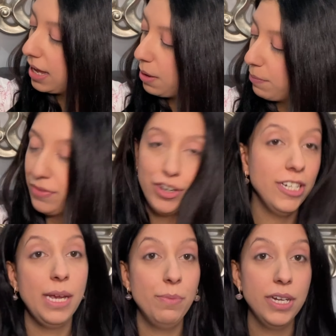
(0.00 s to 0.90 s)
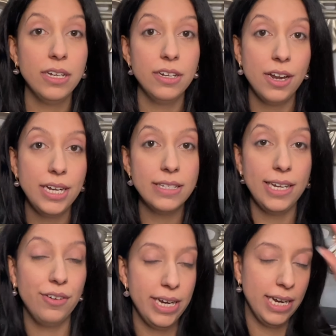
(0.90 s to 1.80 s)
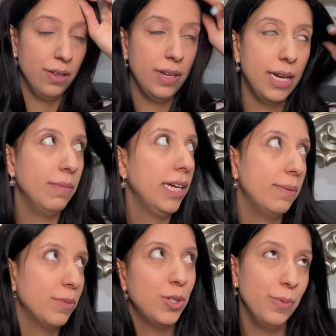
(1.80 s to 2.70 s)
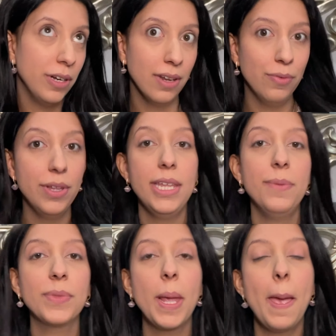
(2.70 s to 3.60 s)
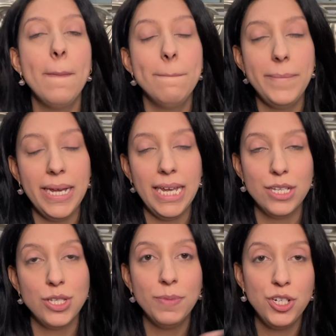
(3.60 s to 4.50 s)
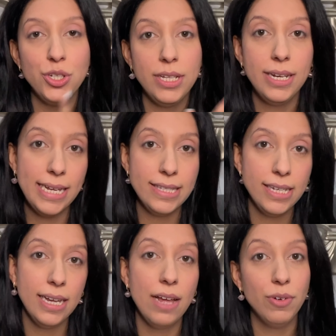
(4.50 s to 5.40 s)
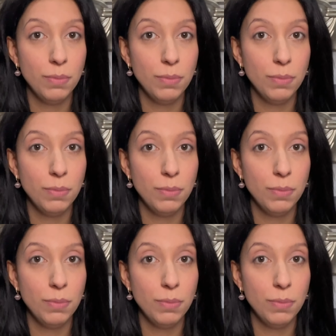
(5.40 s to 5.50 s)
My first time putting it on is like right now, and I'm super in love with it. But yeah, so I'm gonna show you the next thing I got from